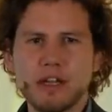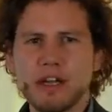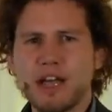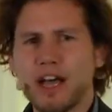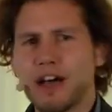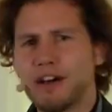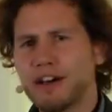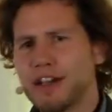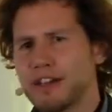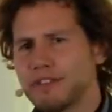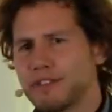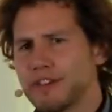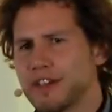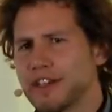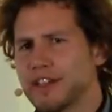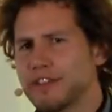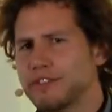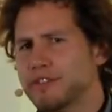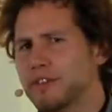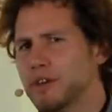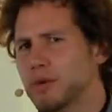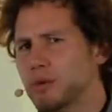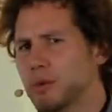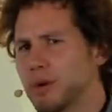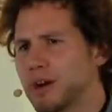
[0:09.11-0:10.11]
However,
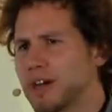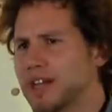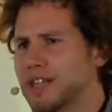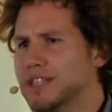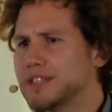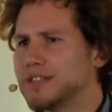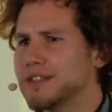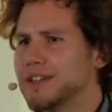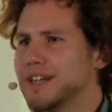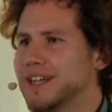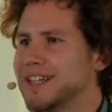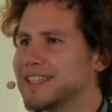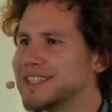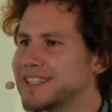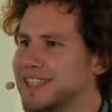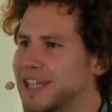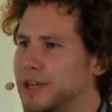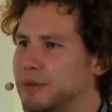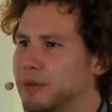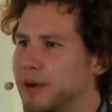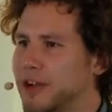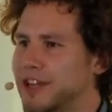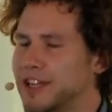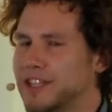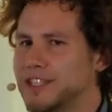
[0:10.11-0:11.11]
if you were to ask a
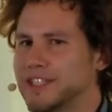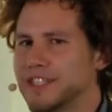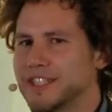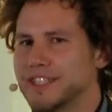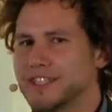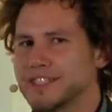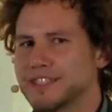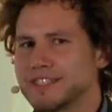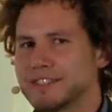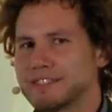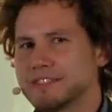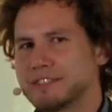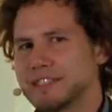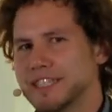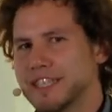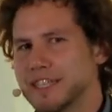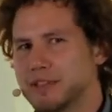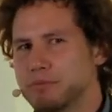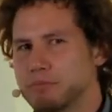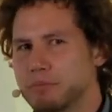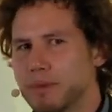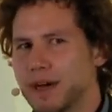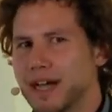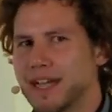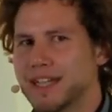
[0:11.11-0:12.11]
biologist, he
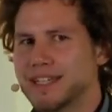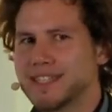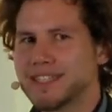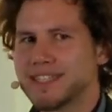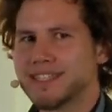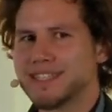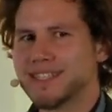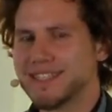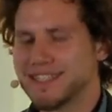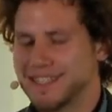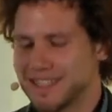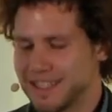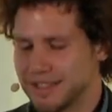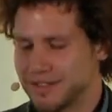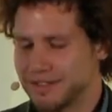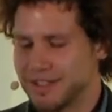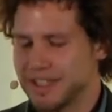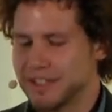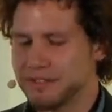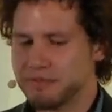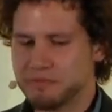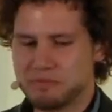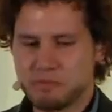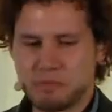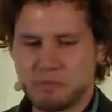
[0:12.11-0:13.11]
might disagree.